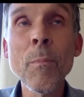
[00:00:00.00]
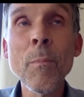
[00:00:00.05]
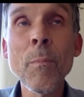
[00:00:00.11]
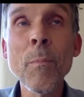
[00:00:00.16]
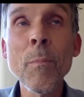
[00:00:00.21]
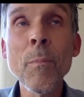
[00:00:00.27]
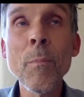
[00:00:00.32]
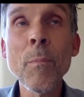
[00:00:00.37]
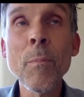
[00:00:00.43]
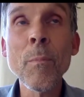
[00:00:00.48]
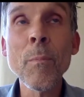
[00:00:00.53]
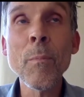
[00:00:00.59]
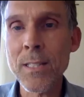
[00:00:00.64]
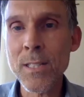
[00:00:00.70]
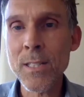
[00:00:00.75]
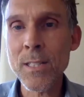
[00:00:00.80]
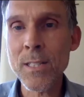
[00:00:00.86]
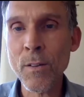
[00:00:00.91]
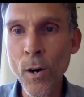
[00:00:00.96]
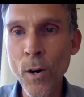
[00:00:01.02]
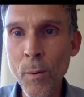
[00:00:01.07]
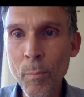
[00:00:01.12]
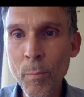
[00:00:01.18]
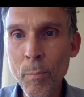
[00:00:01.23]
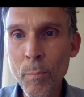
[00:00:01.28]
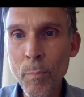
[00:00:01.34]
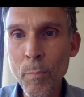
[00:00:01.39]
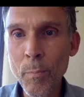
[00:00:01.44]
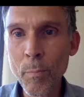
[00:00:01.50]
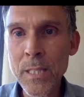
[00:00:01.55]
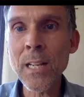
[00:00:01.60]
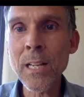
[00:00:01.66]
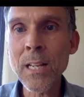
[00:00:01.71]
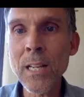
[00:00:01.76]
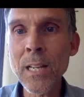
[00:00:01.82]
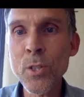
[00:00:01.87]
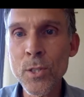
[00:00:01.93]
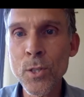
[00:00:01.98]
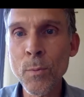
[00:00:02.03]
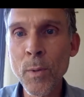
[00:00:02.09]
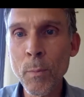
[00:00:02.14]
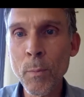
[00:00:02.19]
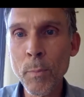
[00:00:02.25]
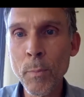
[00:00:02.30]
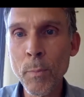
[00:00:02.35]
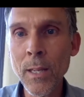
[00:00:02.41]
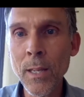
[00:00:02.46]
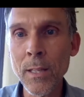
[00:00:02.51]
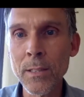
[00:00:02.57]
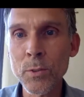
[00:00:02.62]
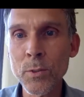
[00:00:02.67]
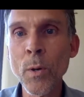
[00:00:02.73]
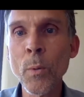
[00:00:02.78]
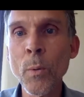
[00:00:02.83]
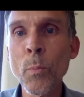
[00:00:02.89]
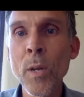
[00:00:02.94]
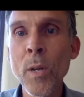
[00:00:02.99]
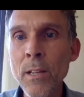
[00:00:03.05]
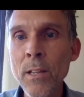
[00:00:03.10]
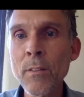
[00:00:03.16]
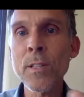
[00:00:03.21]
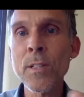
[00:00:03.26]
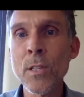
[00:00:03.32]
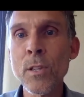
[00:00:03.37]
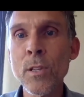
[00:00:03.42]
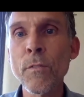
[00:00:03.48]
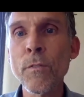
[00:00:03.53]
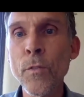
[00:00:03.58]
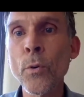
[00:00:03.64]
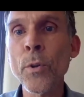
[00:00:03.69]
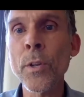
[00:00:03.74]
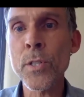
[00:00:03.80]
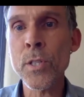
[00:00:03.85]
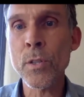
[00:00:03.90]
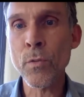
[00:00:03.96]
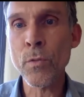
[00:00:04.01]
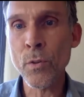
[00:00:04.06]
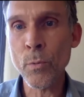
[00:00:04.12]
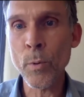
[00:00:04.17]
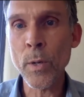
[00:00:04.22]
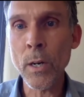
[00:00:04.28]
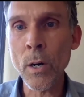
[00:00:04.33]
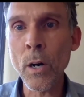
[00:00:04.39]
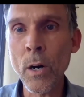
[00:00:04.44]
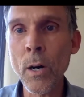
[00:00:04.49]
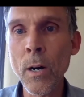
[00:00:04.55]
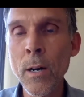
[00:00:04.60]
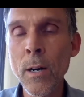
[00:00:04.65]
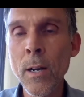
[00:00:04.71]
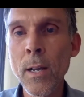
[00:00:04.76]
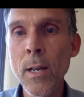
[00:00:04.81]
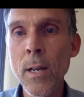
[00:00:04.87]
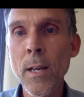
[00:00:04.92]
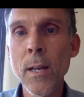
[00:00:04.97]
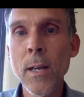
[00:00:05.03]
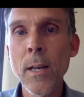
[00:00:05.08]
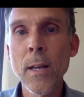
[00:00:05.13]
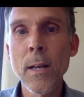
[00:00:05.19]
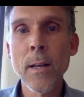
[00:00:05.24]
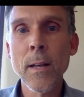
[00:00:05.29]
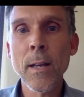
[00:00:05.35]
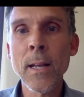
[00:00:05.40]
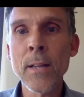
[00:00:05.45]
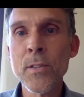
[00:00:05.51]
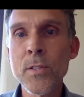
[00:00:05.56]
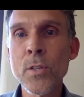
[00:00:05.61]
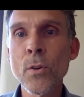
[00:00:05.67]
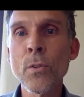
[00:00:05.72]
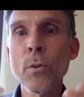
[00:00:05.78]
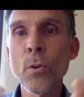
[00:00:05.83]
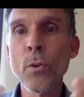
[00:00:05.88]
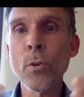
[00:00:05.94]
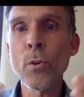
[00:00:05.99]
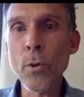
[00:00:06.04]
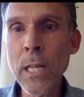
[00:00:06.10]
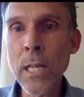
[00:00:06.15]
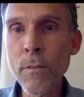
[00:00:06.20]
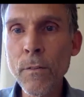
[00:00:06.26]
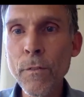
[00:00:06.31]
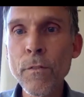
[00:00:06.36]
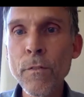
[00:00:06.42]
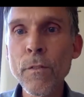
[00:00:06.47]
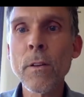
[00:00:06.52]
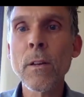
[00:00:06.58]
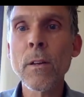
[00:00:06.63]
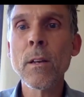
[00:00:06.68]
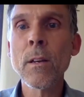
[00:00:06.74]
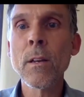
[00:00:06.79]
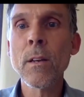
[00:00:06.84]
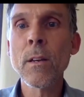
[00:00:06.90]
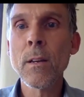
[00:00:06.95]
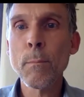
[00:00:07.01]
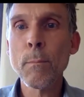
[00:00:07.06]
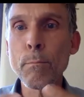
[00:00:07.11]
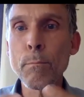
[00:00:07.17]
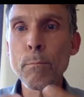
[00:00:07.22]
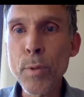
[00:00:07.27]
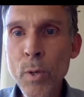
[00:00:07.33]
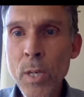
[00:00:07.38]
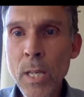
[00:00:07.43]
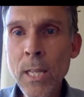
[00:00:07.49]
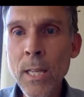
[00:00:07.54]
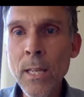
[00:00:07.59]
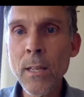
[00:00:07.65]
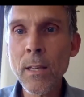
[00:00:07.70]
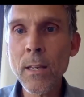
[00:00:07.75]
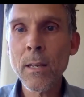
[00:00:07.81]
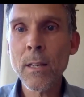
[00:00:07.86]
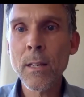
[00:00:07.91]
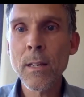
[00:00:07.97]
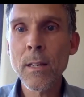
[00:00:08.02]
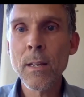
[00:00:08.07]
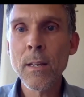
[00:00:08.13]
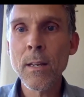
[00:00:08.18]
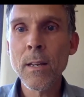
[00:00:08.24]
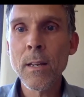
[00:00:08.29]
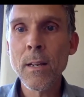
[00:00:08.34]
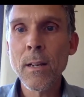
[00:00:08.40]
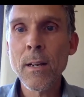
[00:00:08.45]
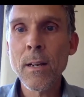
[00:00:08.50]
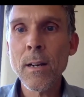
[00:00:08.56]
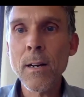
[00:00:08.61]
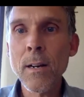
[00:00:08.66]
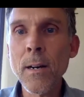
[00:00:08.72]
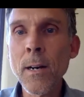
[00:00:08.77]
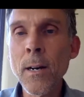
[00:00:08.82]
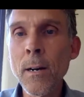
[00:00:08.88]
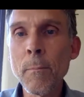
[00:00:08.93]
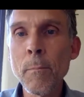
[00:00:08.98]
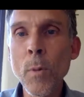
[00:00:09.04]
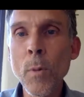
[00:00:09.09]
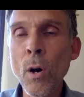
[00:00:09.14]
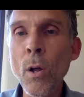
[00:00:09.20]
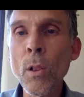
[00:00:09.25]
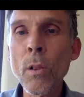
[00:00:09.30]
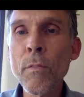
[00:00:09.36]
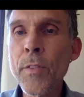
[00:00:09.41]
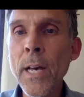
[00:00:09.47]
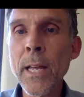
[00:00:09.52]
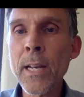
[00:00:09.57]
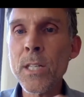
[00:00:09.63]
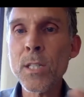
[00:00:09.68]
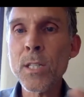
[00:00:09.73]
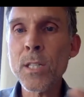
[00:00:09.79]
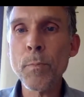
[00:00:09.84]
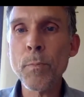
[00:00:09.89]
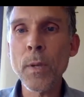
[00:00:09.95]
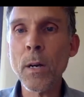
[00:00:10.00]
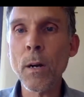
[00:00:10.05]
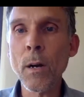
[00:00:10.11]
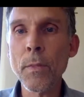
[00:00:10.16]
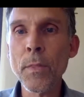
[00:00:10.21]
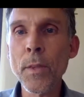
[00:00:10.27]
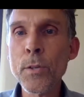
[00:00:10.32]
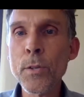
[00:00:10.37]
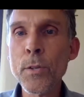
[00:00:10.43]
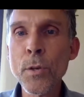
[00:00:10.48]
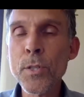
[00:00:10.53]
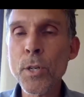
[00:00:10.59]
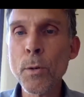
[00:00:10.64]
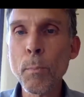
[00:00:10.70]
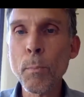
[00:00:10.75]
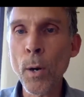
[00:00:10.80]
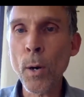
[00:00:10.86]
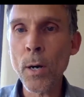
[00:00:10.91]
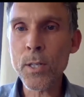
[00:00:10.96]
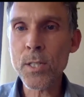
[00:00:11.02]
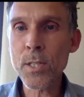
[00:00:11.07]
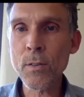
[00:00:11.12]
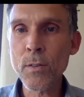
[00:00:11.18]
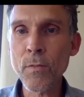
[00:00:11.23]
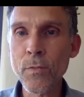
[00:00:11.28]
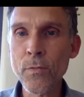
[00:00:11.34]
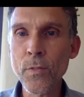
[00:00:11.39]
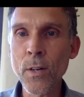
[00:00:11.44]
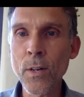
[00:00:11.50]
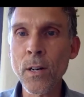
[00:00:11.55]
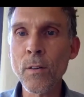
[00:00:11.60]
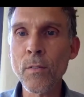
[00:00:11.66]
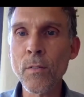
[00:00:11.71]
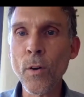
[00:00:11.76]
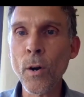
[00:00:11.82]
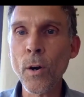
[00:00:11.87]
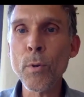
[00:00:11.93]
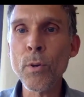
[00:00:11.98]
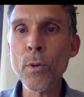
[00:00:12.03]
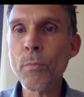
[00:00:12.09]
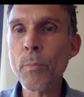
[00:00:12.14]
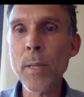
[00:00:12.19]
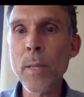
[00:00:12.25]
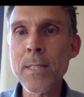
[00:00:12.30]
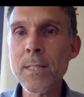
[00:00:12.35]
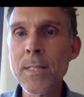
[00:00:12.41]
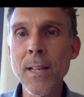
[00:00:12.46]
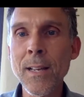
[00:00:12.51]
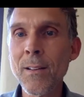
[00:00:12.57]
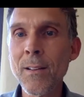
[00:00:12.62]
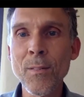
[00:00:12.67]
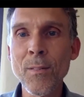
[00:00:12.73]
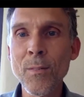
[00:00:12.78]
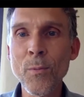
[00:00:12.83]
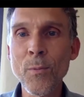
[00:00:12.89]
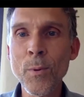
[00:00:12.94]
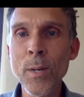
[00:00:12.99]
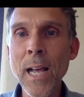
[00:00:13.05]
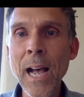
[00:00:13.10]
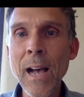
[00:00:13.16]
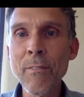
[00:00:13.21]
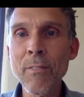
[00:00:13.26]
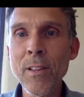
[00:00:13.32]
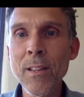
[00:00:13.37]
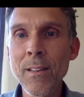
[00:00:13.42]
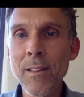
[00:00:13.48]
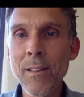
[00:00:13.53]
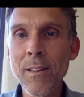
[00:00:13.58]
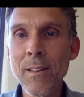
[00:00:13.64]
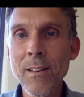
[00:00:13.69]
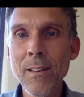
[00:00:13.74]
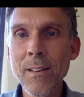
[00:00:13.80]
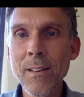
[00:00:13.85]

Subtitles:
acceptance of our potential as human beings when we live into the fullness of who we are. And so the grief, beauty, all of that is, those are parts of our movements that we haven't